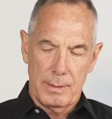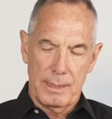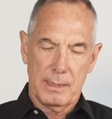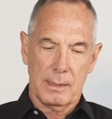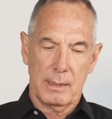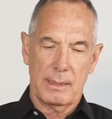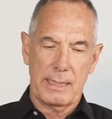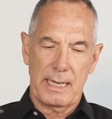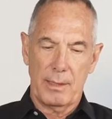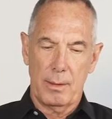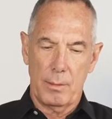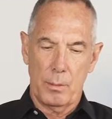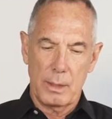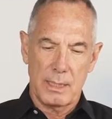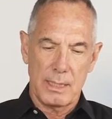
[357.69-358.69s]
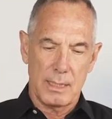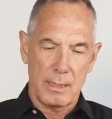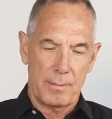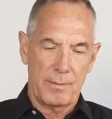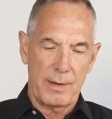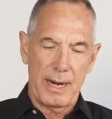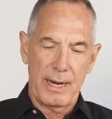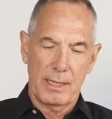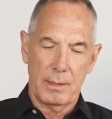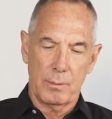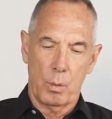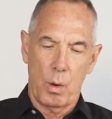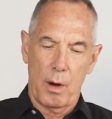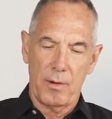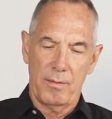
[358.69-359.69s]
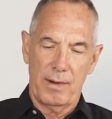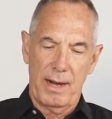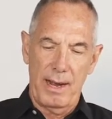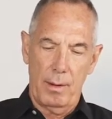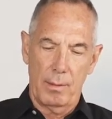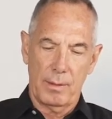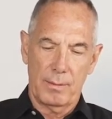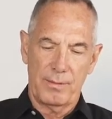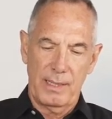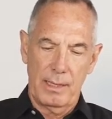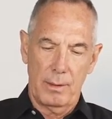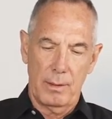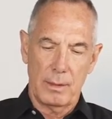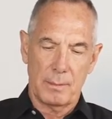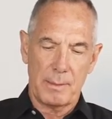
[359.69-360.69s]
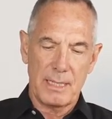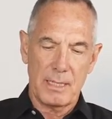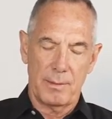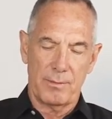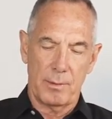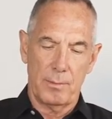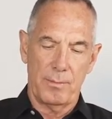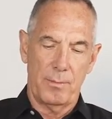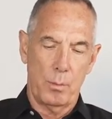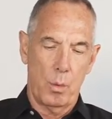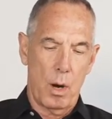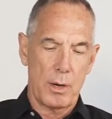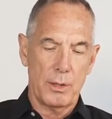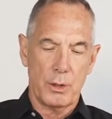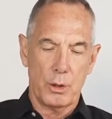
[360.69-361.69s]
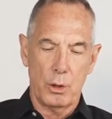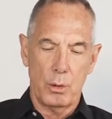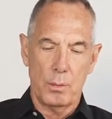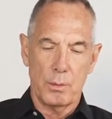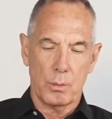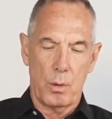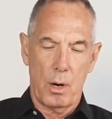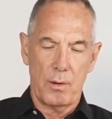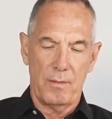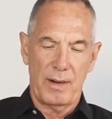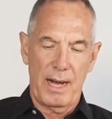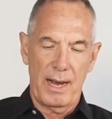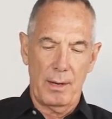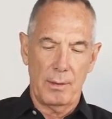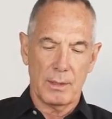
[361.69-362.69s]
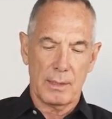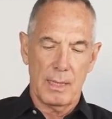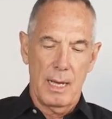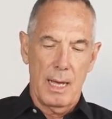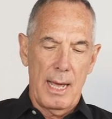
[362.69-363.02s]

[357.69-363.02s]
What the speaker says: this container, which is a very good water vial filler, especially for water tubes, water vials.